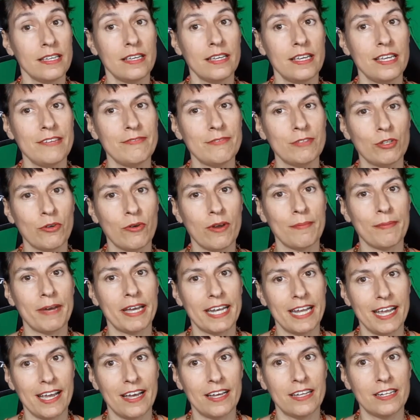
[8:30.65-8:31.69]
even though I might
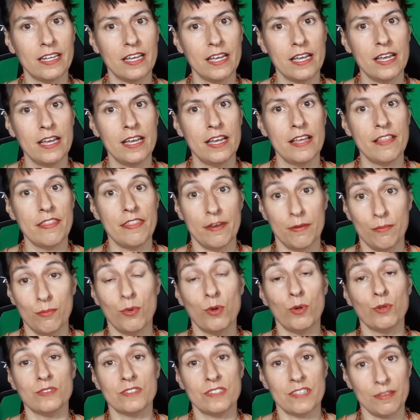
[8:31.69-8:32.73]
add that
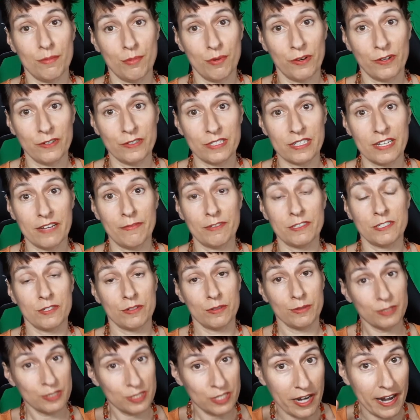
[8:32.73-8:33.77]
most of the burgers
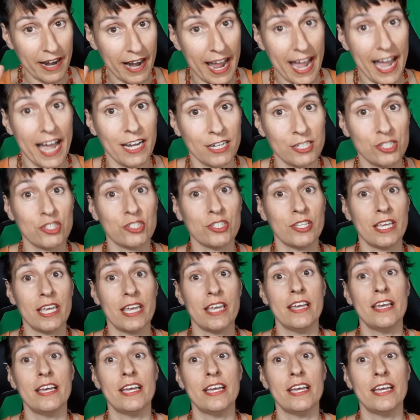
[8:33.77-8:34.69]
customers are actually